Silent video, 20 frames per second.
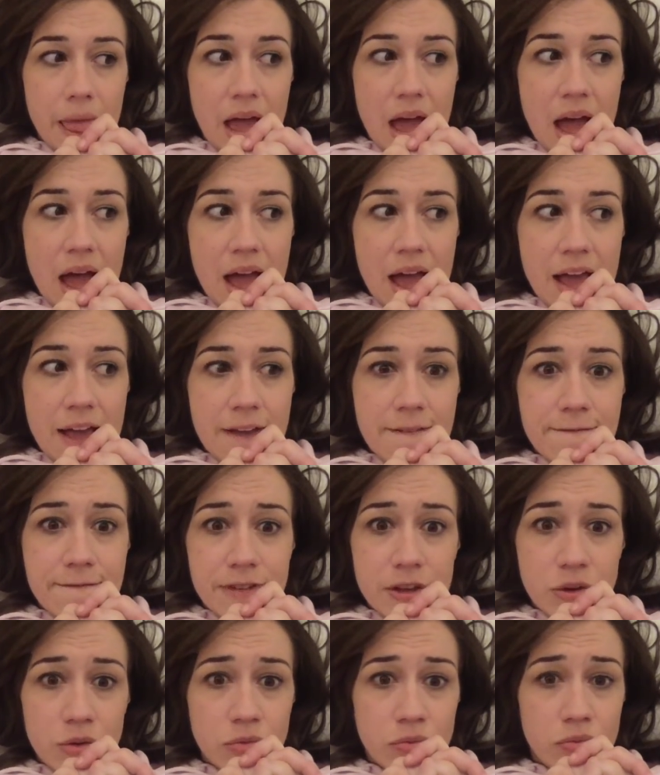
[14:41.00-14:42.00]
I
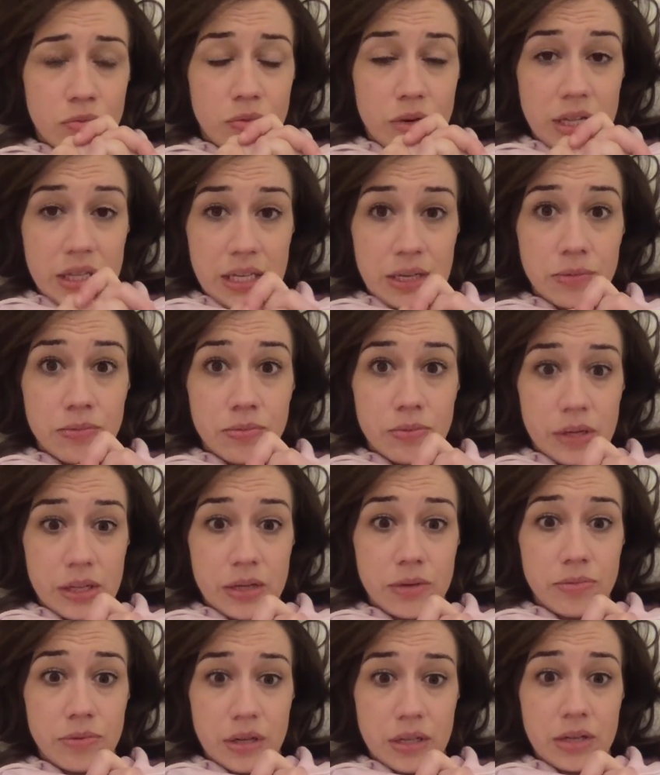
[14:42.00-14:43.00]
feel really, really,
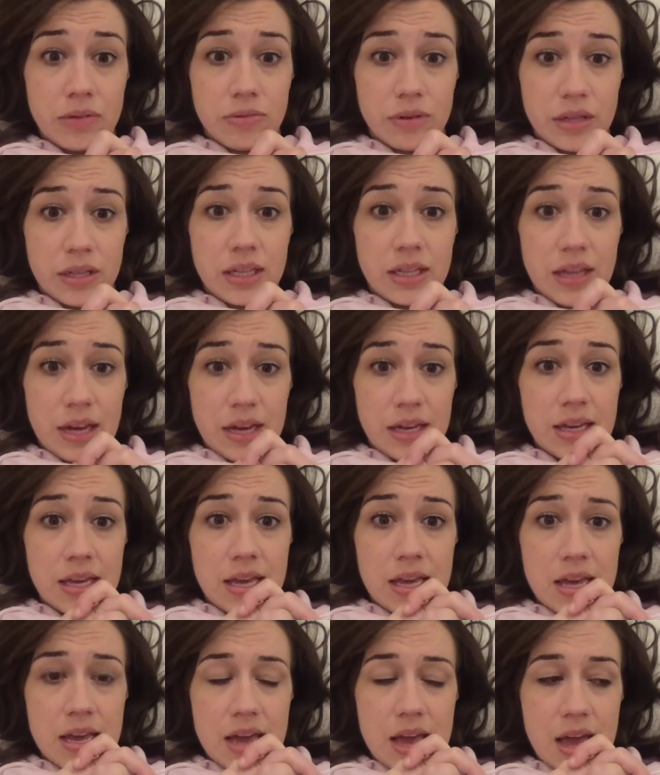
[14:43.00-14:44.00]
really, really
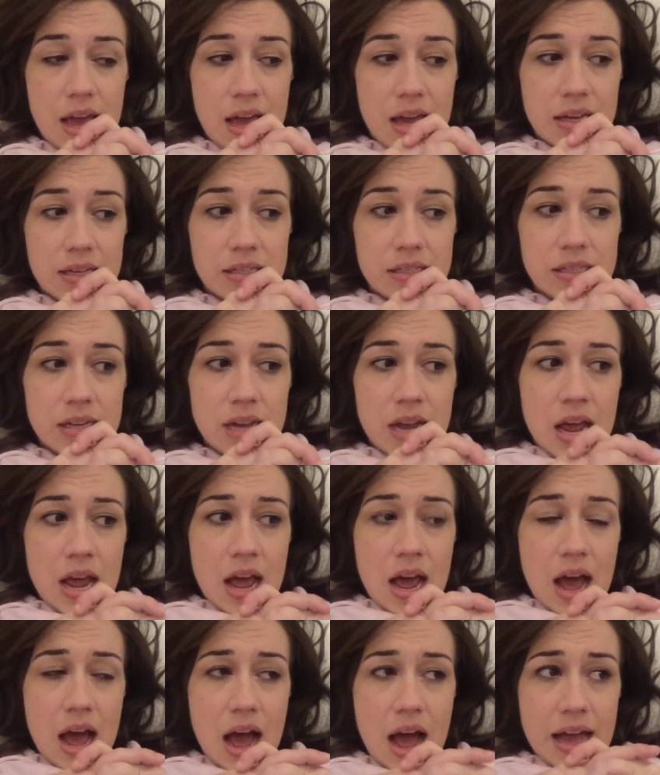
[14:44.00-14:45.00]
lucky. And
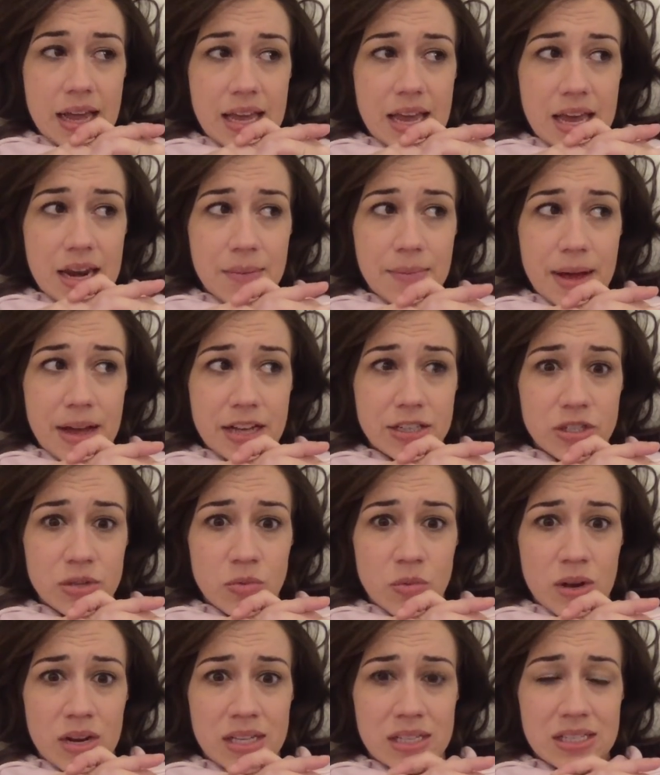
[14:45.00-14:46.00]
I can't imagine
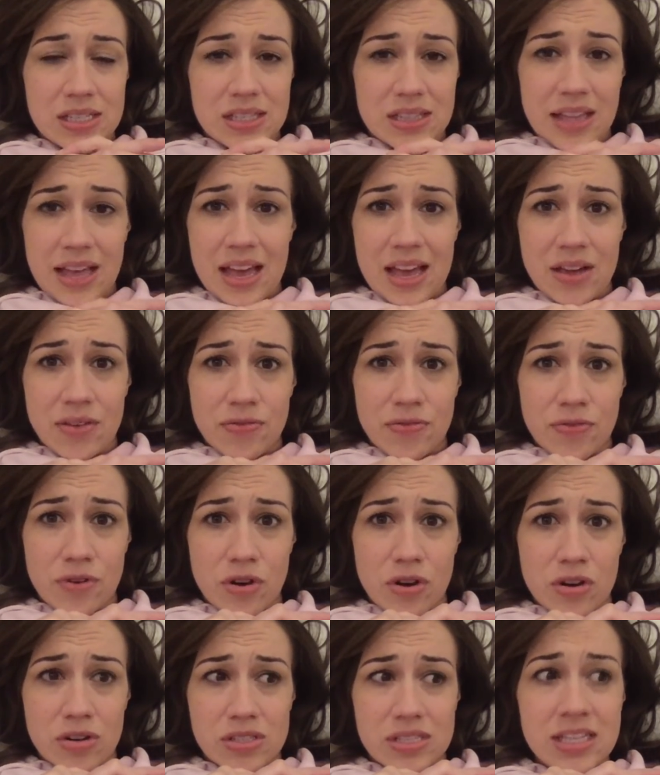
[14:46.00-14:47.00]
what it's like
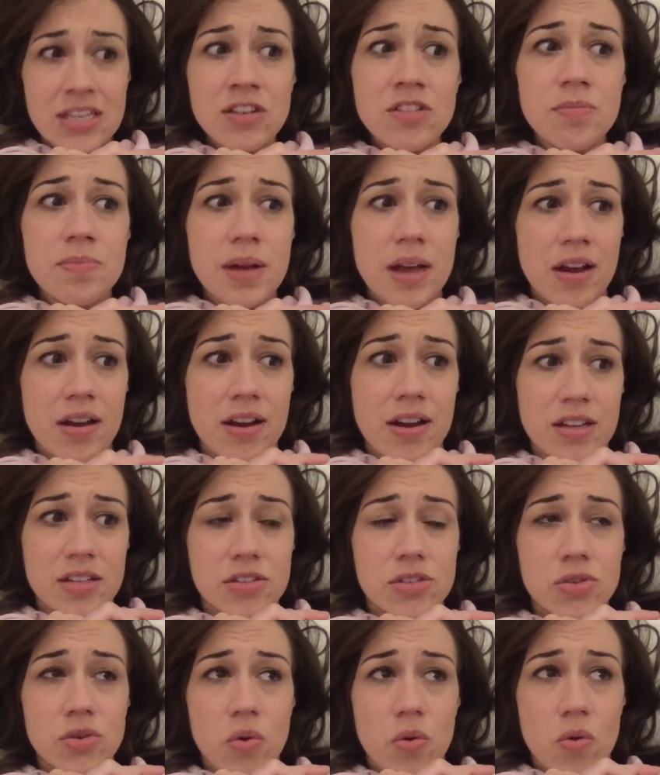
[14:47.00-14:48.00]
for single
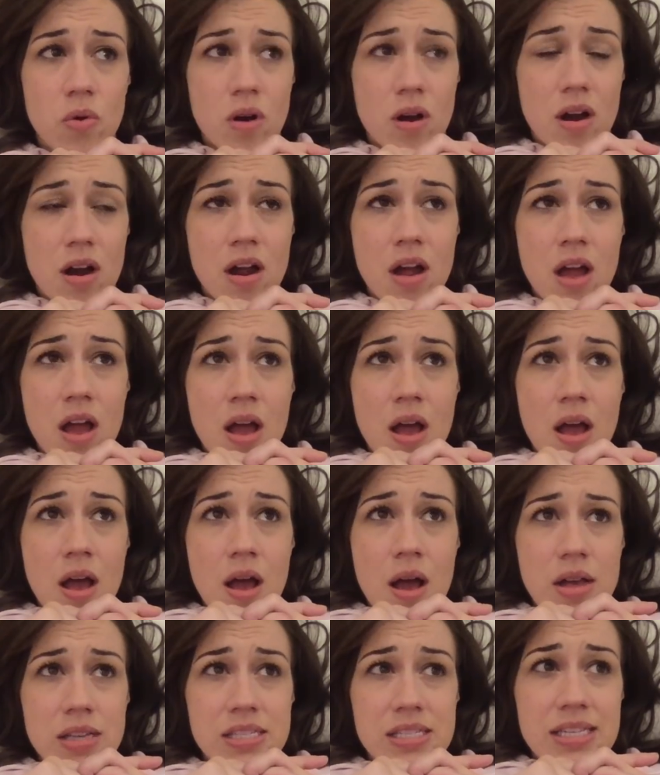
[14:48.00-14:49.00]
parents or
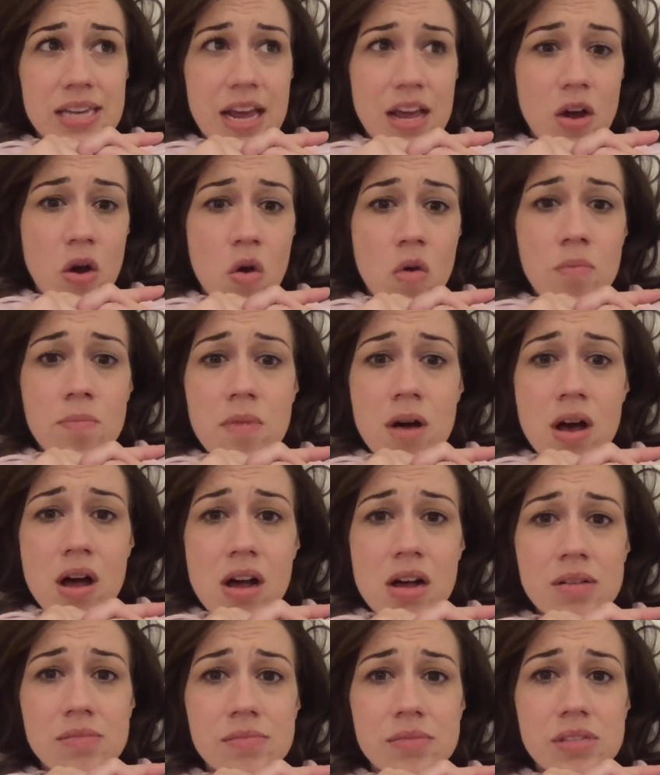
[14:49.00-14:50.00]
stay-at-home
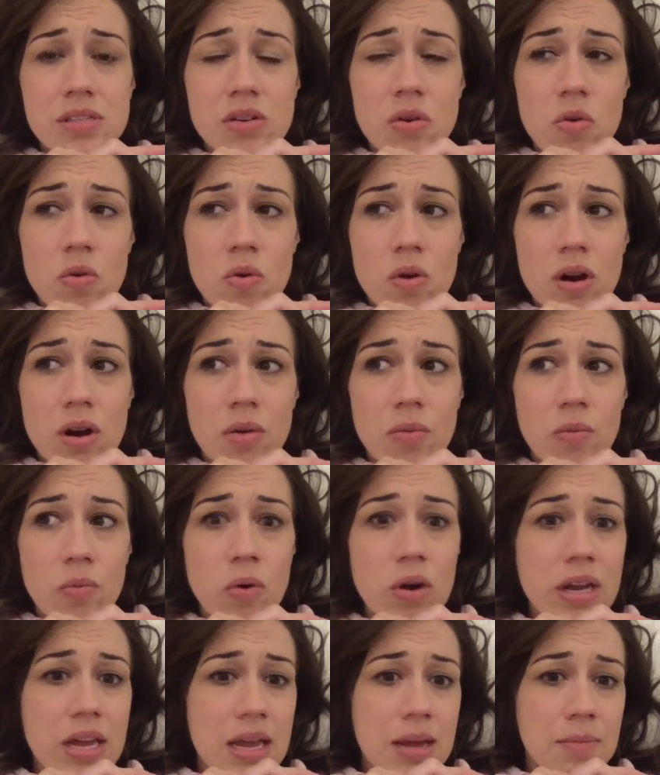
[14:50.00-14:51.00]
moms or
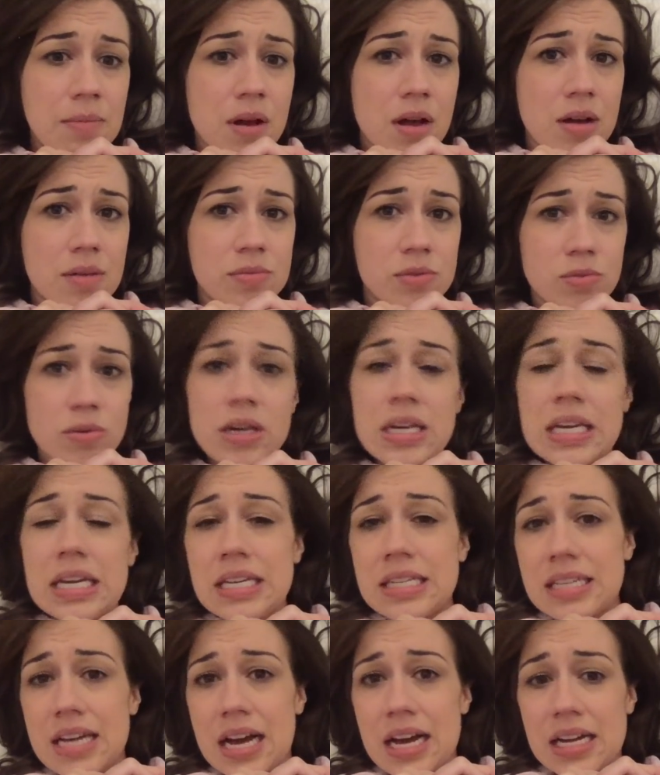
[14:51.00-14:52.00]
working moms, working
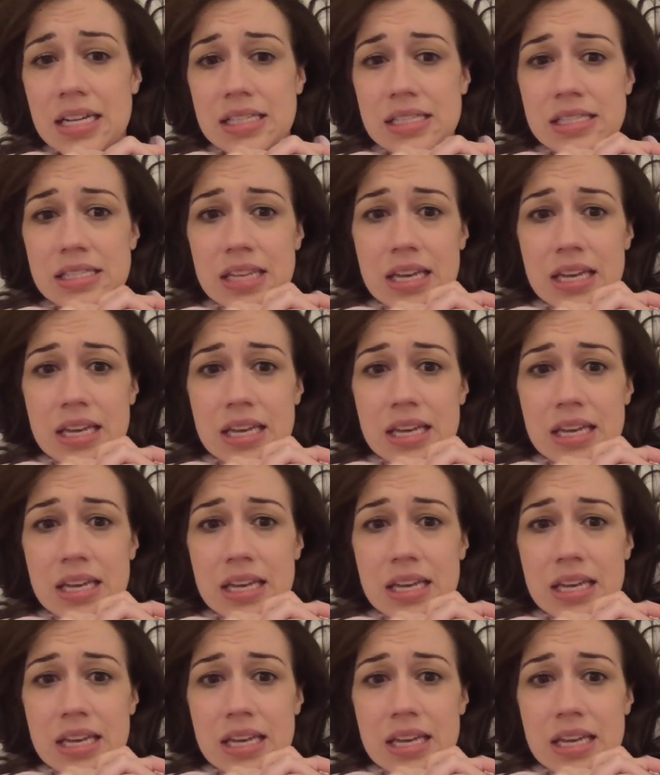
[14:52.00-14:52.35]
dads.